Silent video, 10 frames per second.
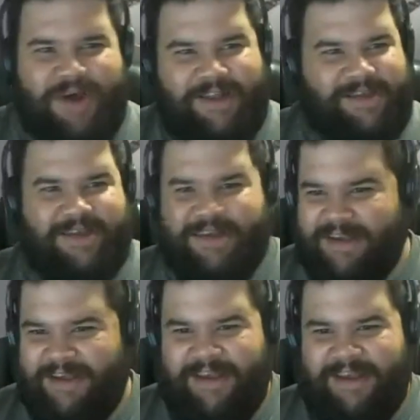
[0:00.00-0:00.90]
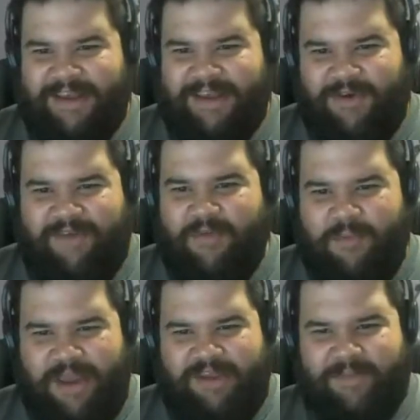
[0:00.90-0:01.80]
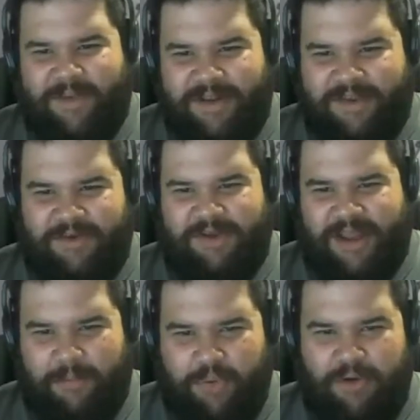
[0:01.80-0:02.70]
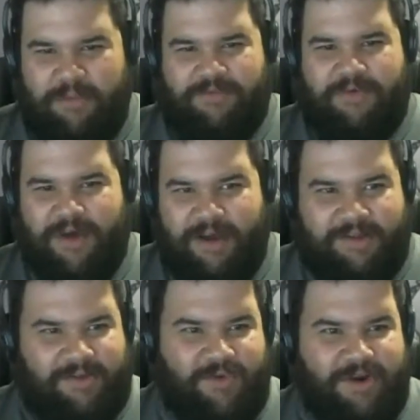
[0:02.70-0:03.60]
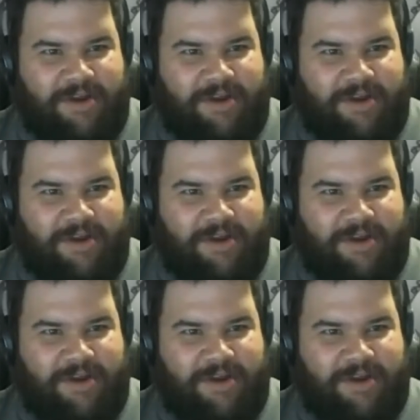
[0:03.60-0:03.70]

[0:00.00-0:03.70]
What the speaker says: What? You don't have a basement, dude. You got permafrost.